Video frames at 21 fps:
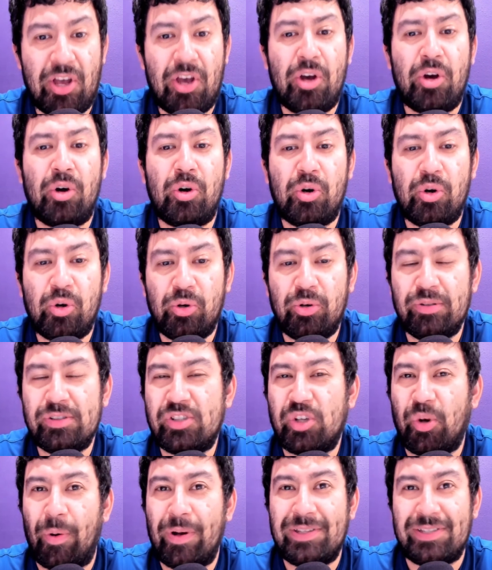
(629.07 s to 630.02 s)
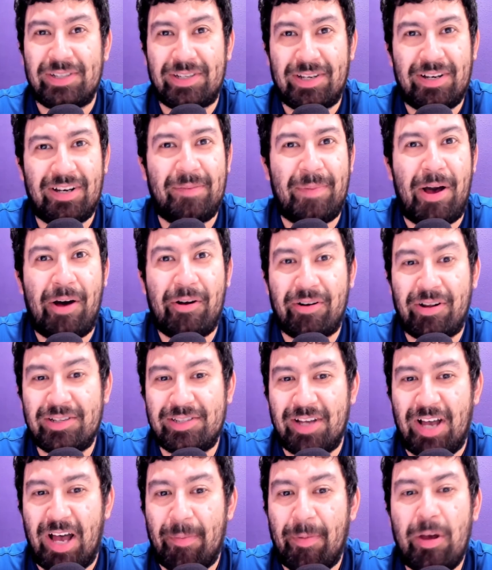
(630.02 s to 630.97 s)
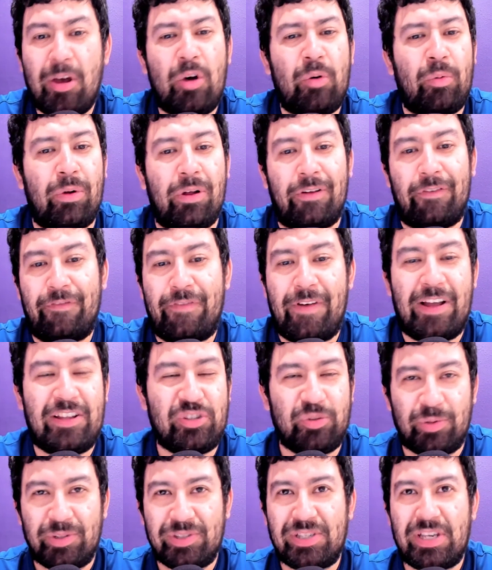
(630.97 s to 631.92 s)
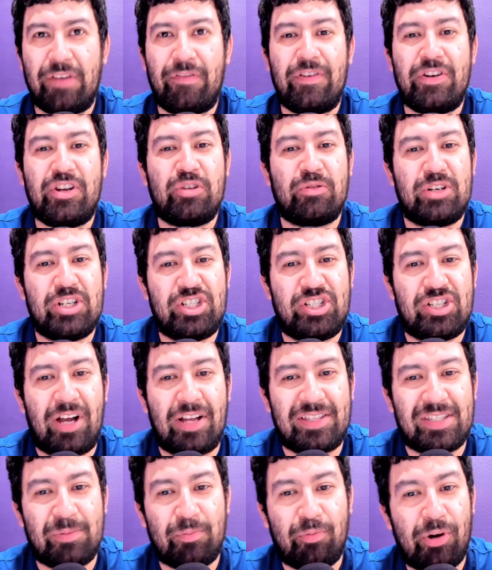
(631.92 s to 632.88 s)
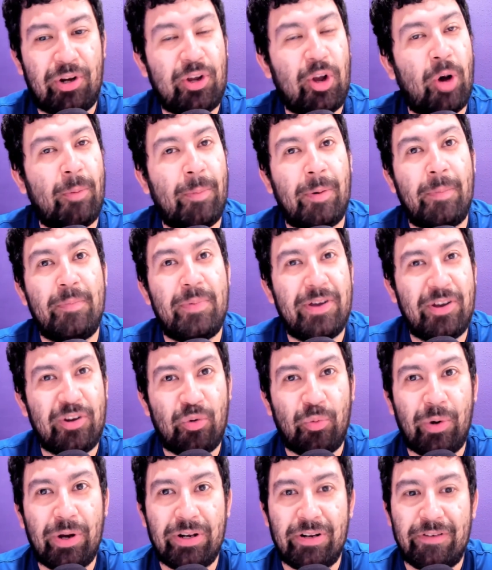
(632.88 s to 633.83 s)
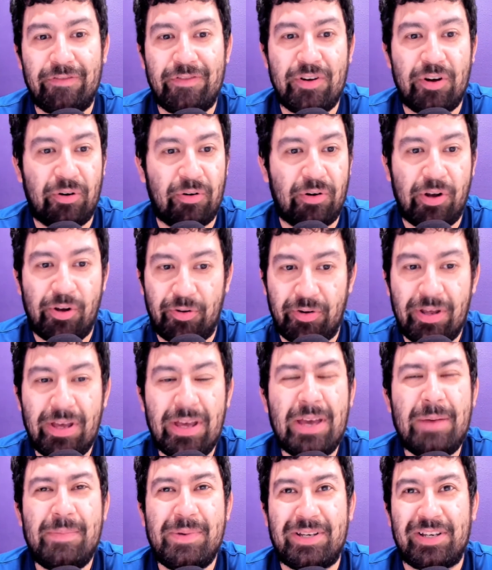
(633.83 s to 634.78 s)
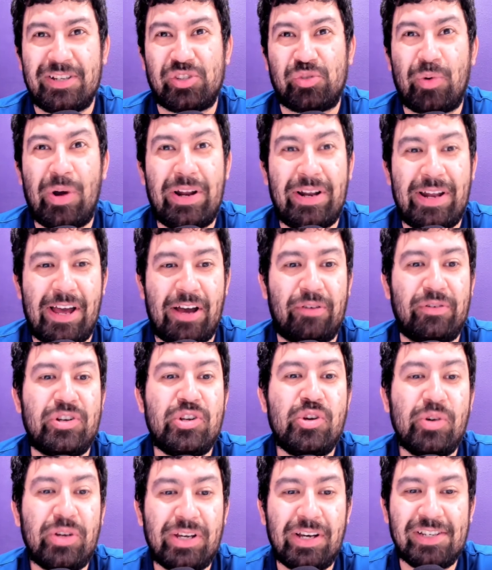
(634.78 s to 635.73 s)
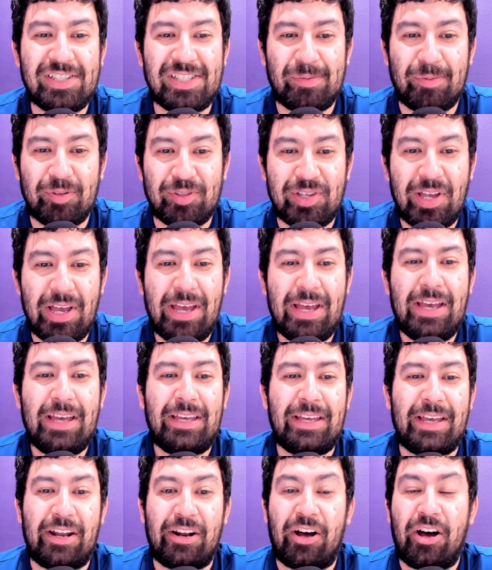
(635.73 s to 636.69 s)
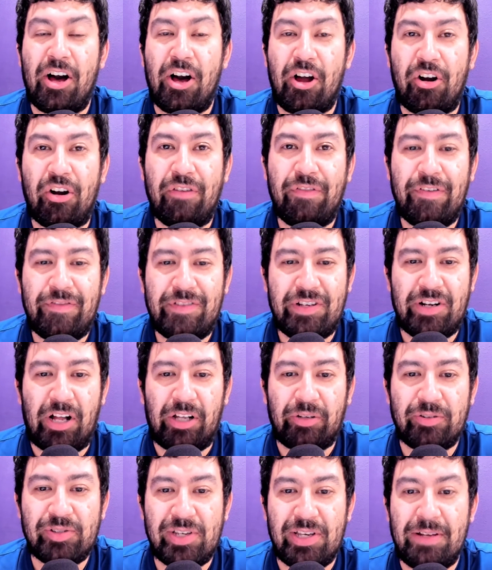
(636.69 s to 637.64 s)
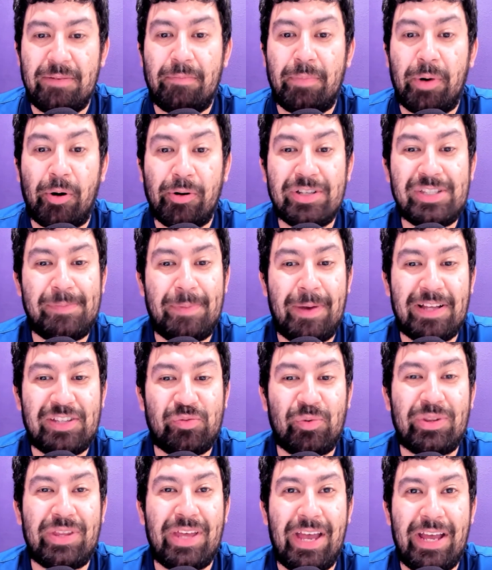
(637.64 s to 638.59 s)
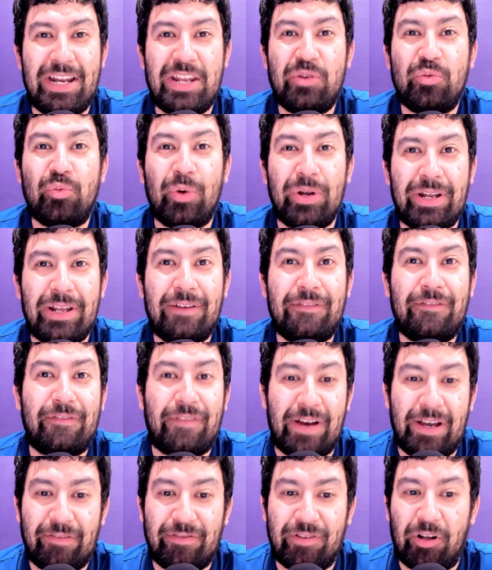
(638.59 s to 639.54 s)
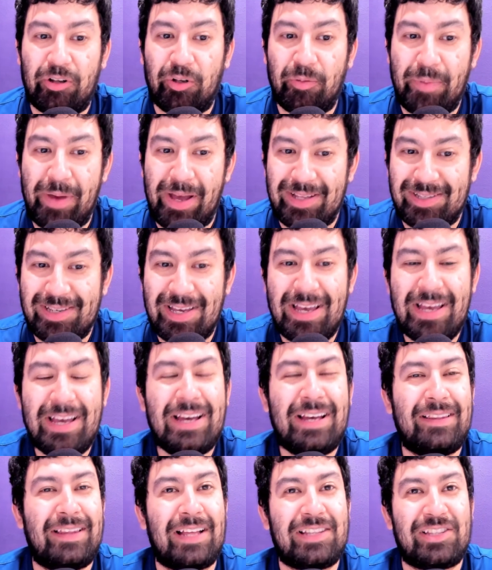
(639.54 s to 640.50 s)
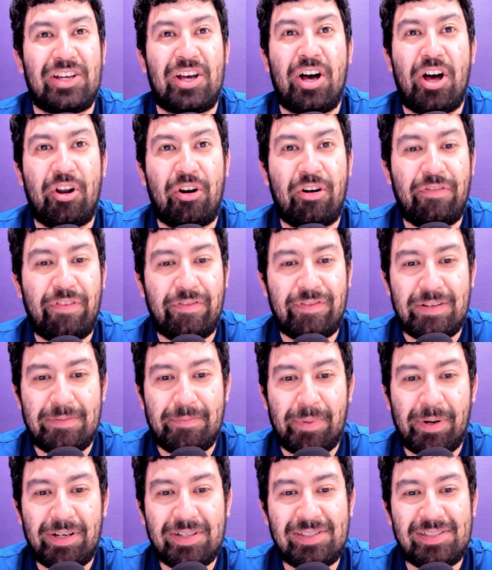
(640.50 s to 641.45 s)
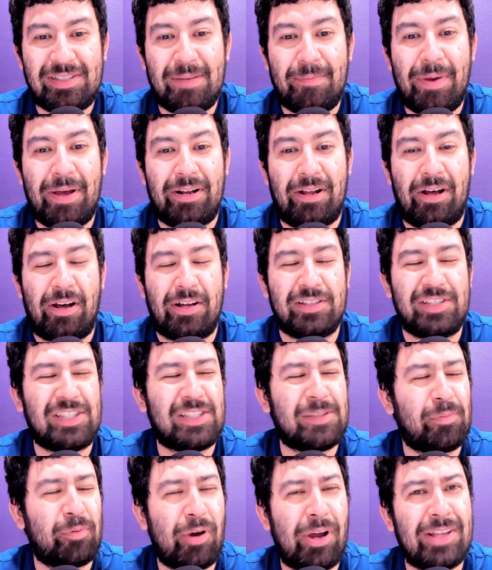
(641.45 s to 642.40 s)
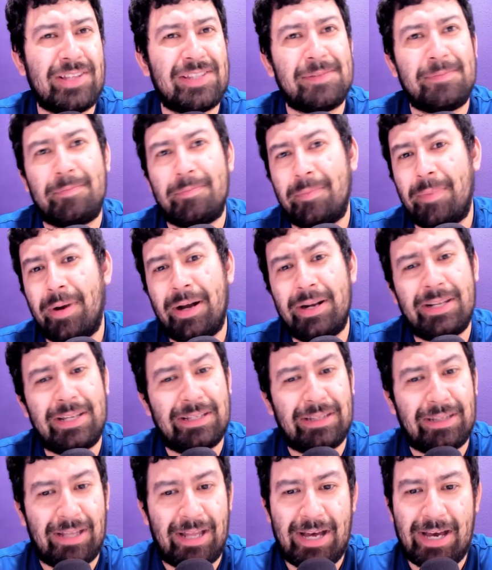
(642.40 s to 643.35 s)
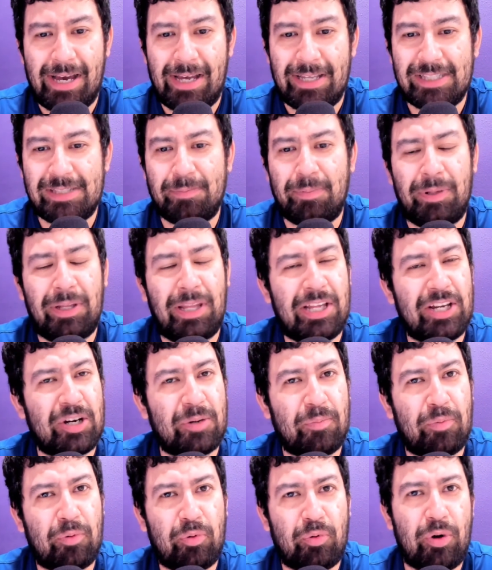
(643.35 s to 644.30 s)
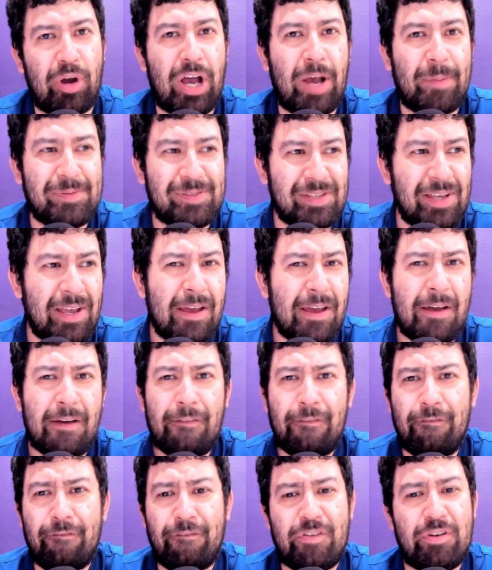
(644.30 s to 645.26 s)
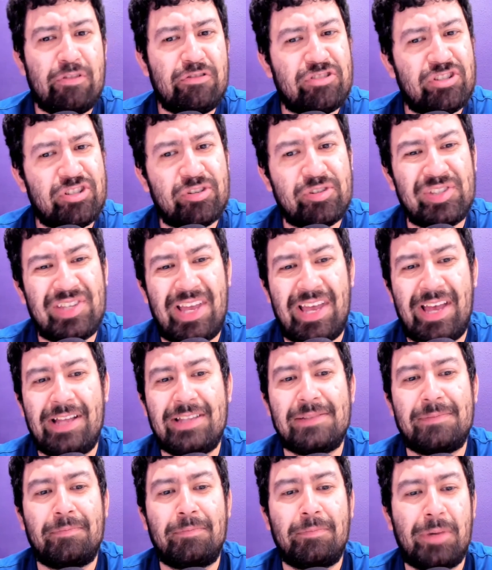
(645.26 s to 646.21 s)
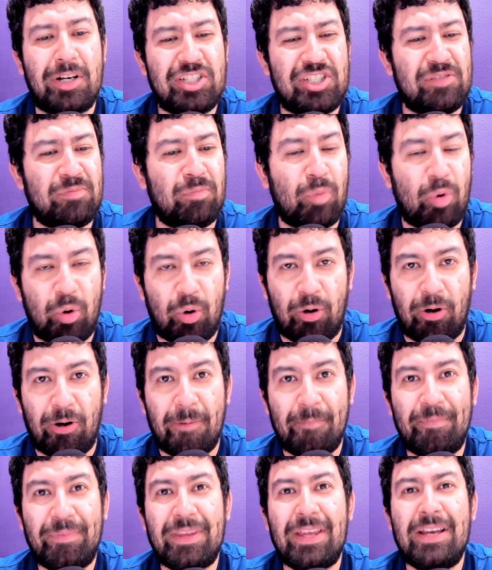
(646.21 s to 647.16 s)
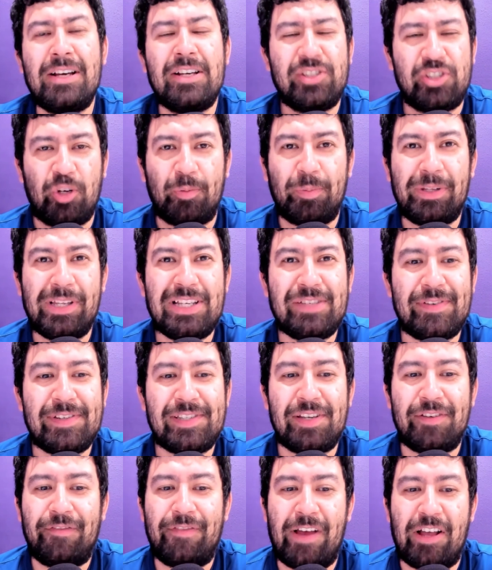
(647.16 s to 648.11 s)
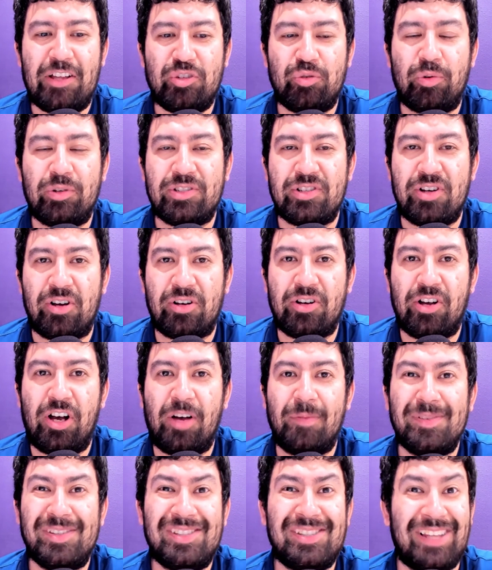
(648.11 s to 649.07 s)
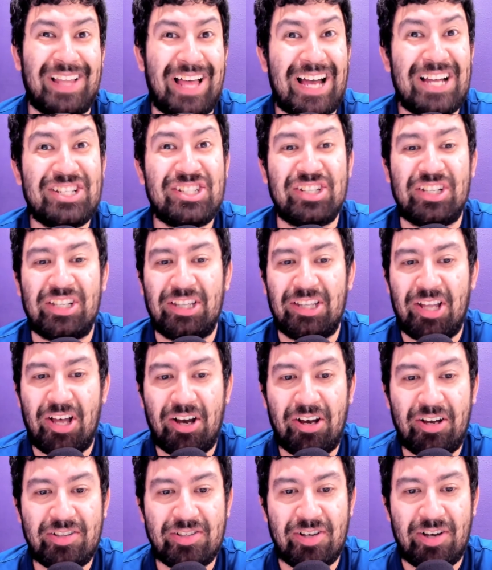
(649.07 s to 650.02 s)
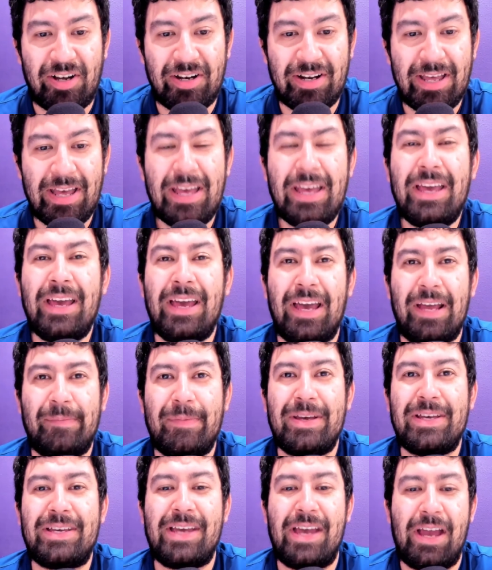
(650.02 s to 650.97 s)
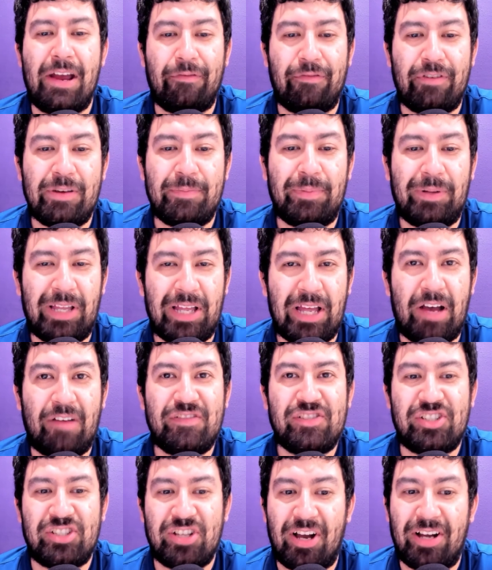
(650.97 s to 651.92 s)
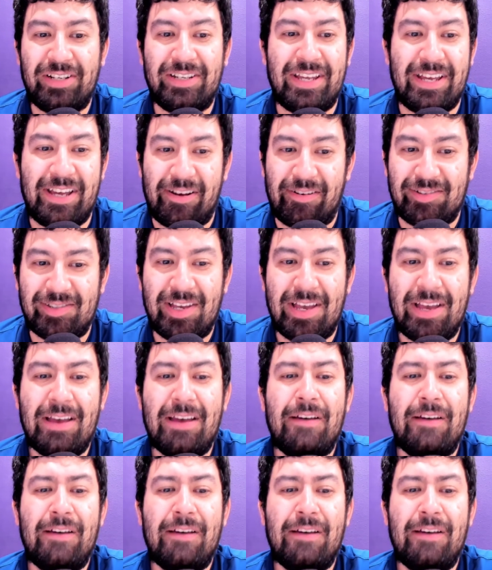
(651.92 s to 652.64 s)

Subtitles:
Who's going to come out on top? Well, FanDuel is giving you a shot to bring home a big win of your own, because right now, new customers get $150 in bonus bets with any winning $5 bet. That's $150 to bet on spreads, money lines, player props, futures, and much more. So please visit FanDuel.com/lockedon and make every playoff shot count.